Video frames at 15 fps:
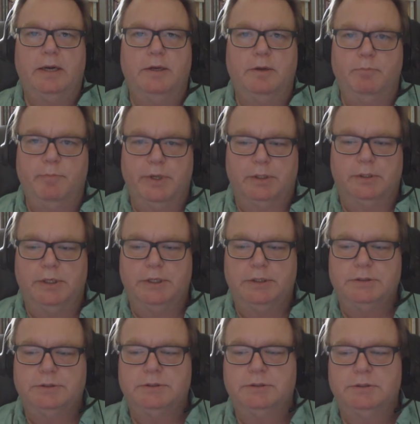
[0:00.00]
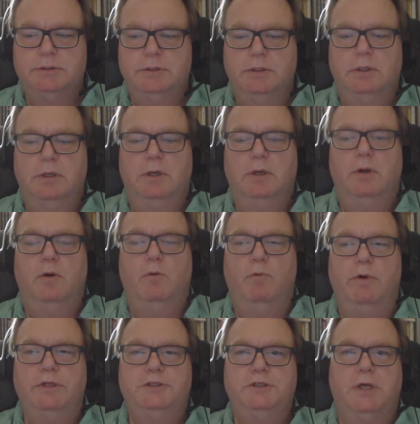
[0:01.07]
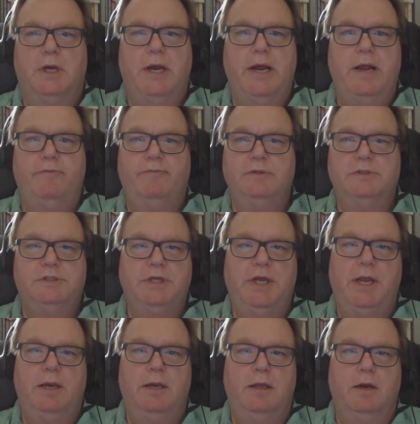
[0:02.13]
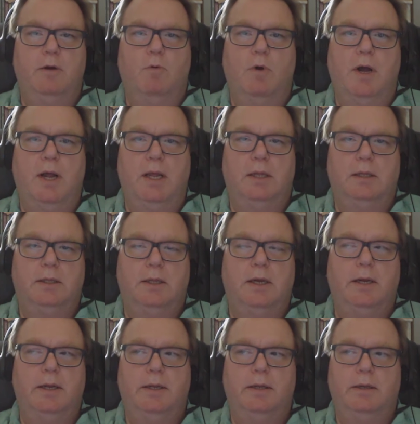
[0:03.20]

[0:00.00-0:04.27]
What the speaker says: land and buildings, which I haven't seen in a while.